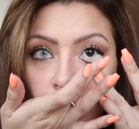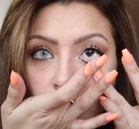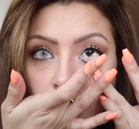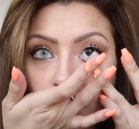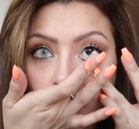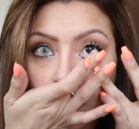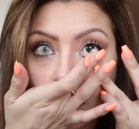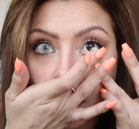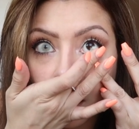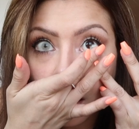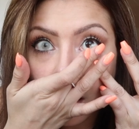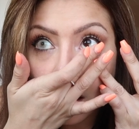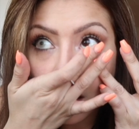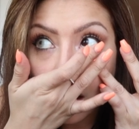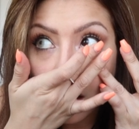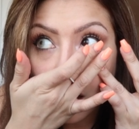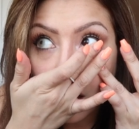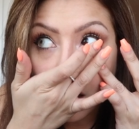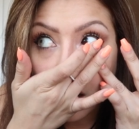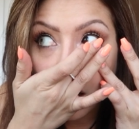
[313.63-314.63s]

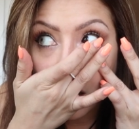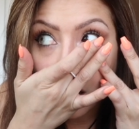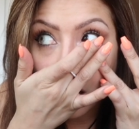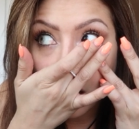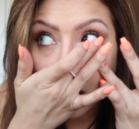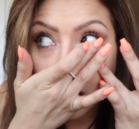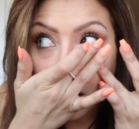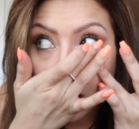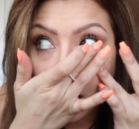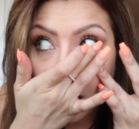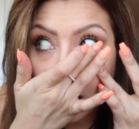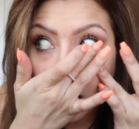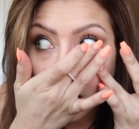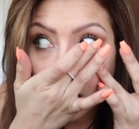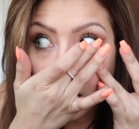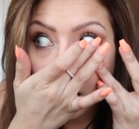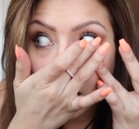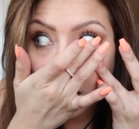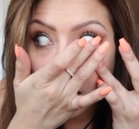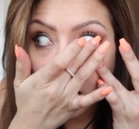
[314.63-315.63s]

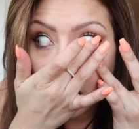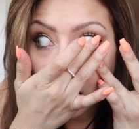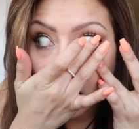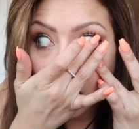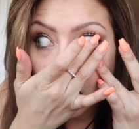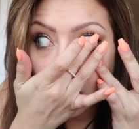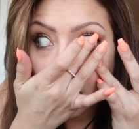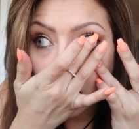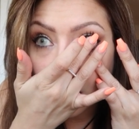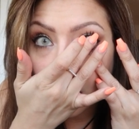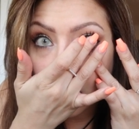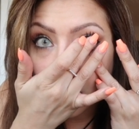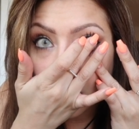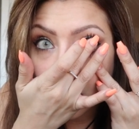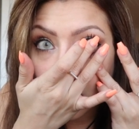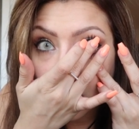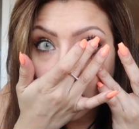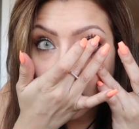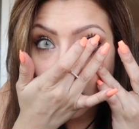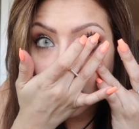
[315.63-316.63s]

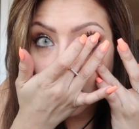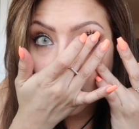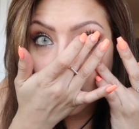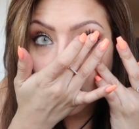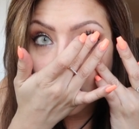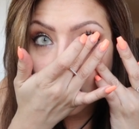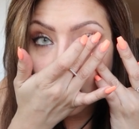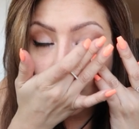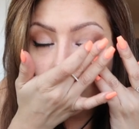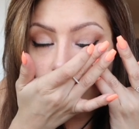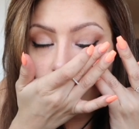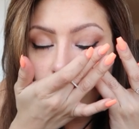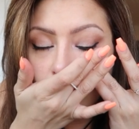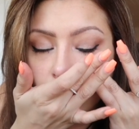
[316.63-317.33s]
[no speech]